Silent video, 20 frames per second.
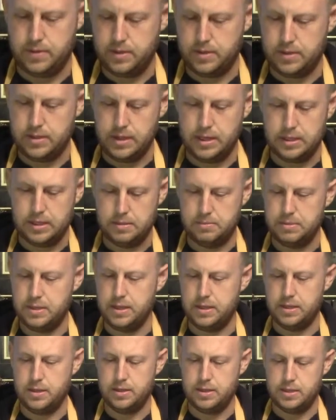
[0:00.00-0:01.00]

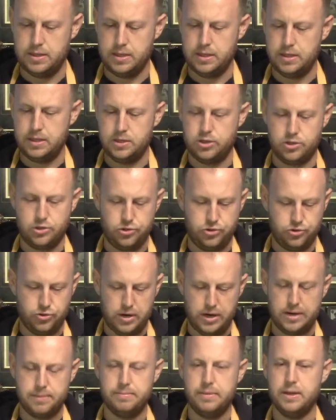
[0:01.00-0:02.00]
sesame seeds,
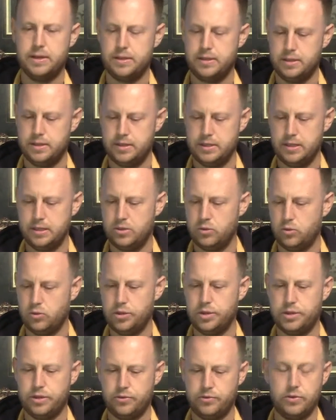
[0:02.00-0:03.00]
dried mustard seeds, all
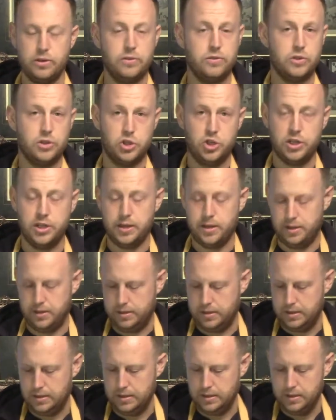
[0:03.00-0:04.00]
the different, even chia,
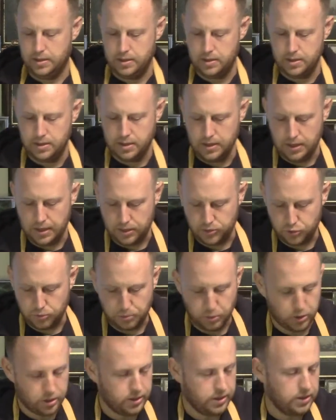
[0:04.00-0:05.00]
and you
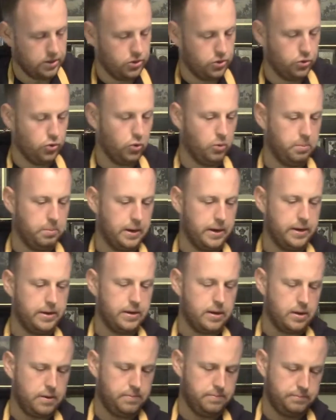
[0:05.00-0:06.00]
put it into your
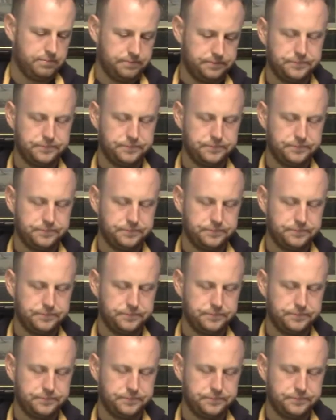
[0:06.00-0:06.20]
blender.